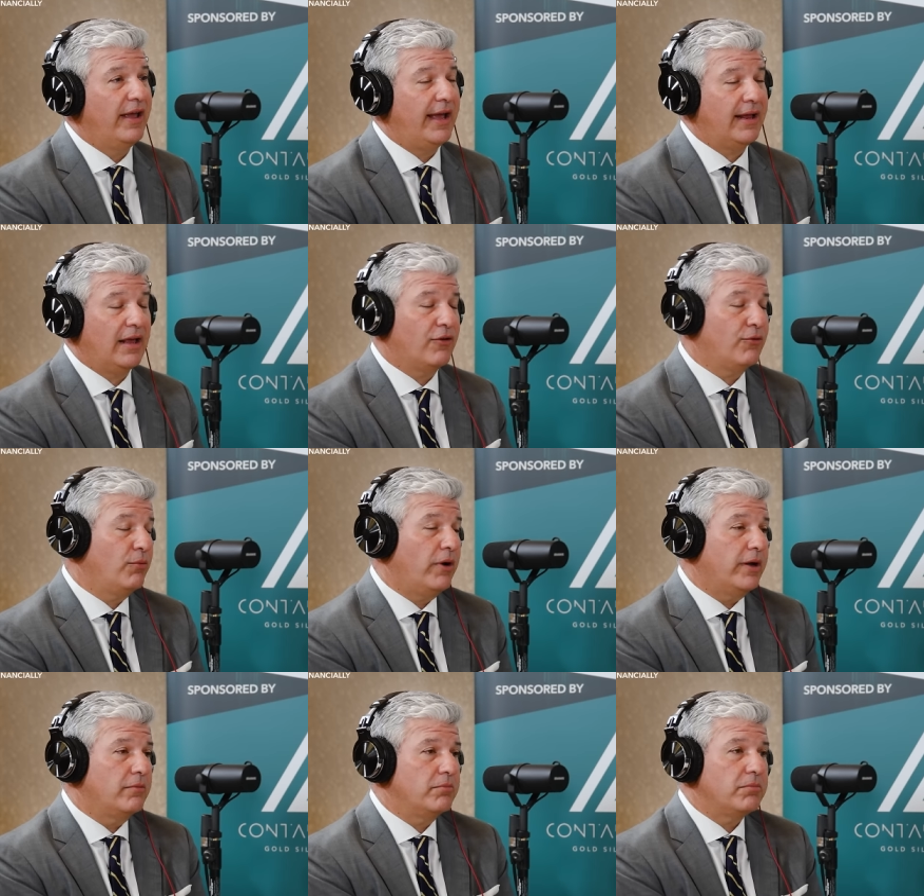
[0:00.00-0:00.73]
And guess
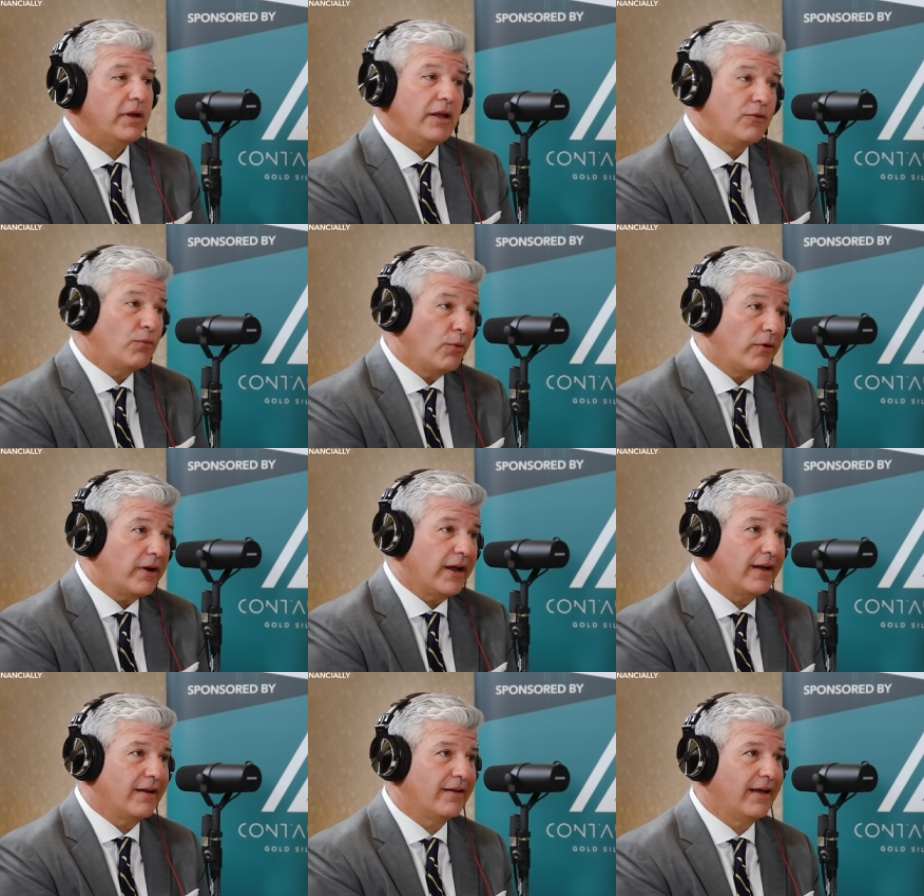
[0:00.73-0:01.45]
what? It's
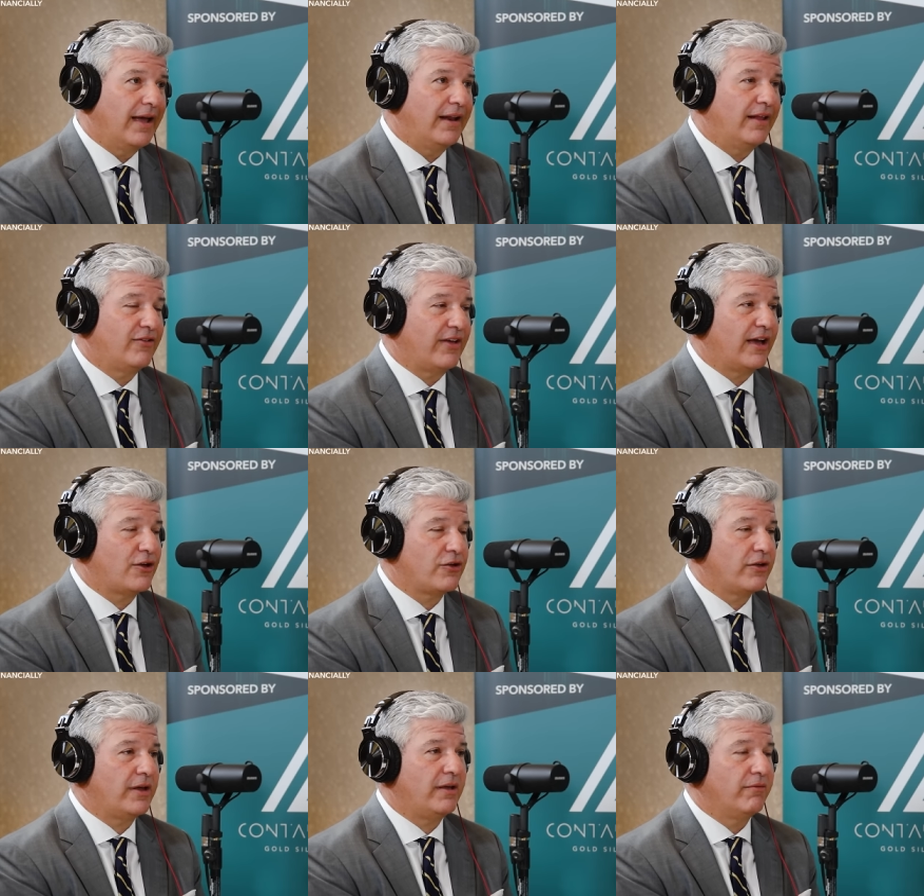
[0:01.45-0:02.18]
working. And it's
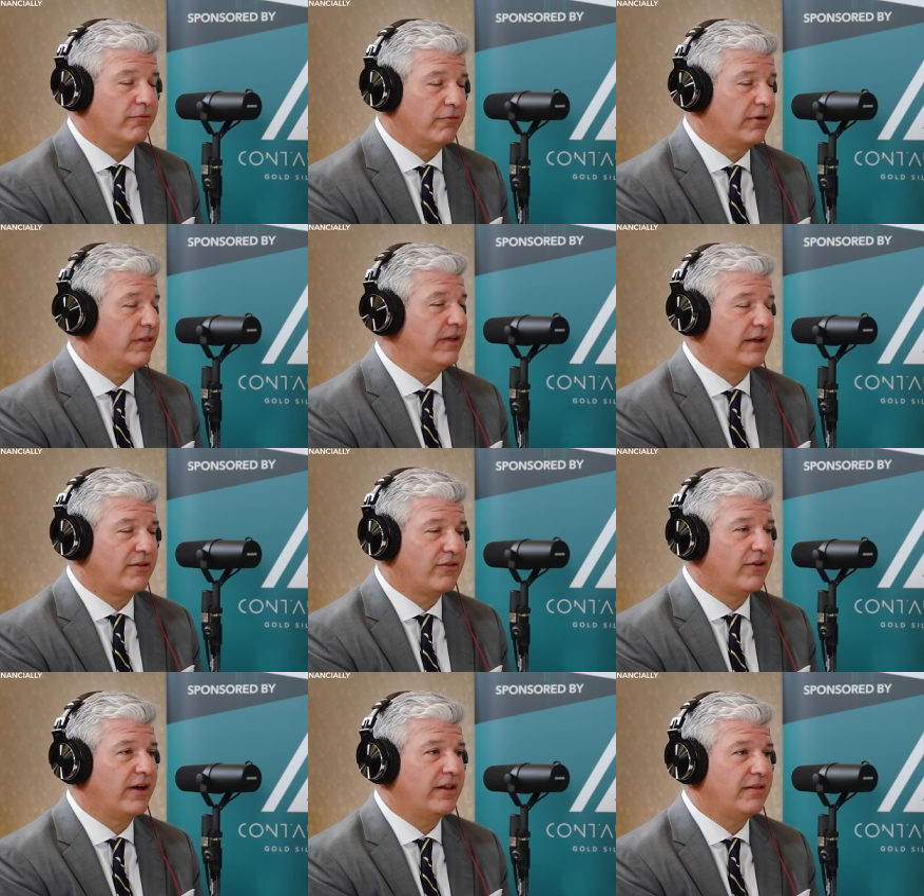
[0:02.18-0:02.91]
actually really
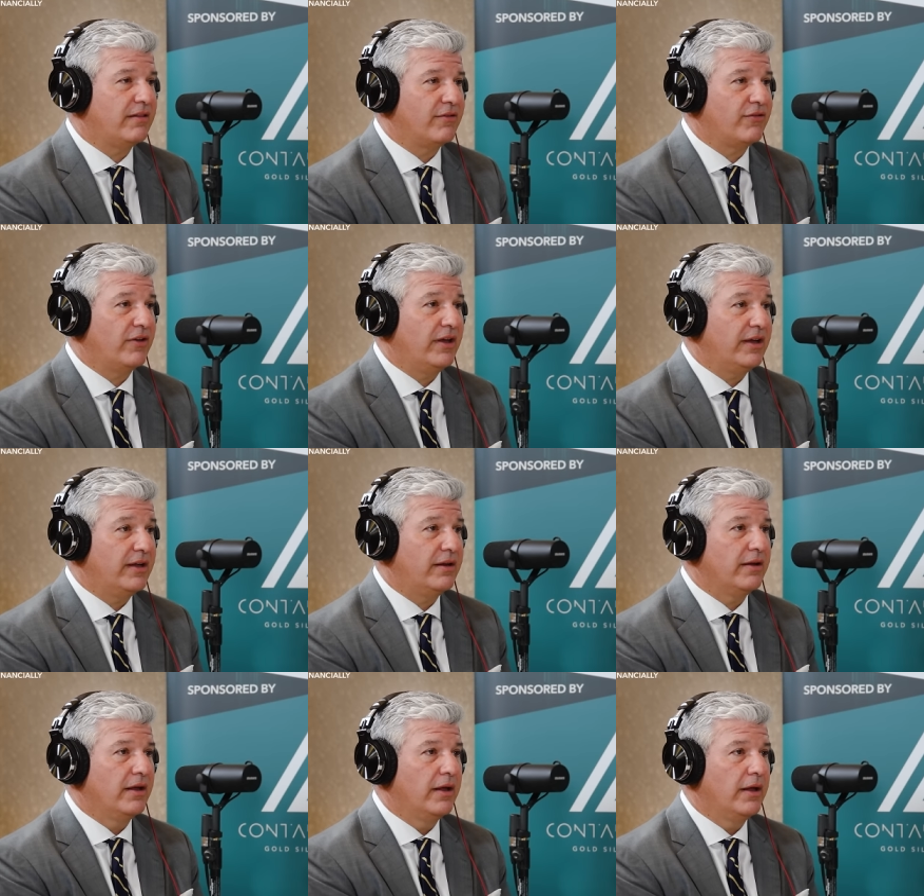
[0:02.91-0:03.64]
exciting to see
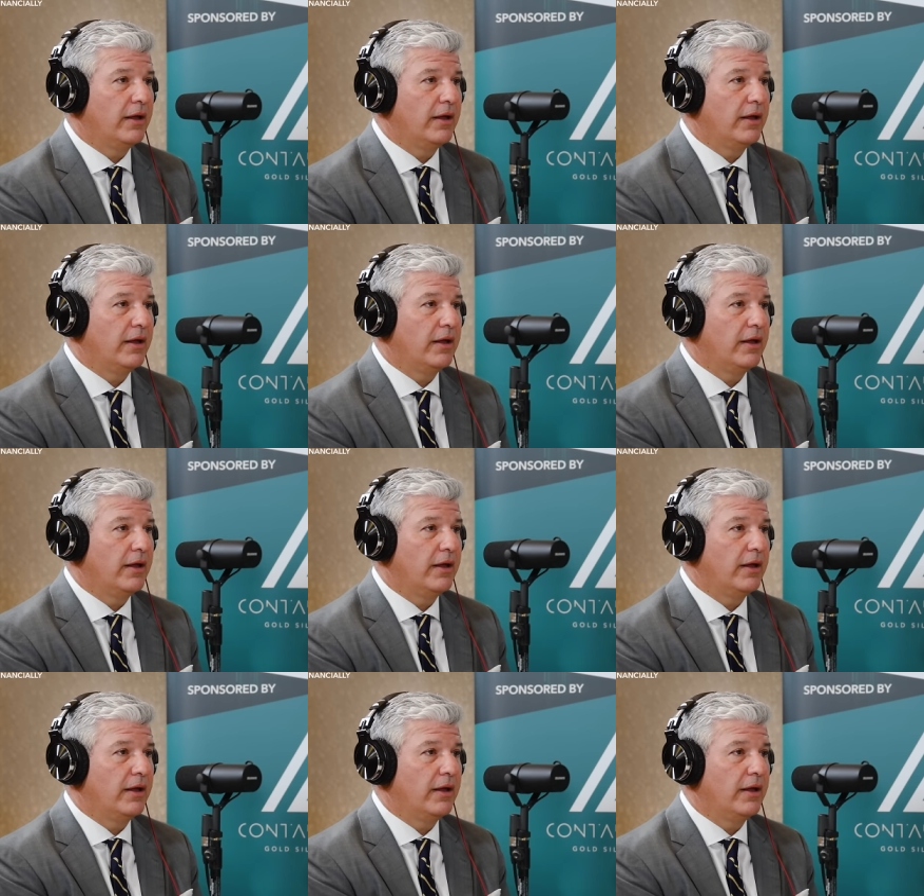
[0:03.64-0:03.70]
it.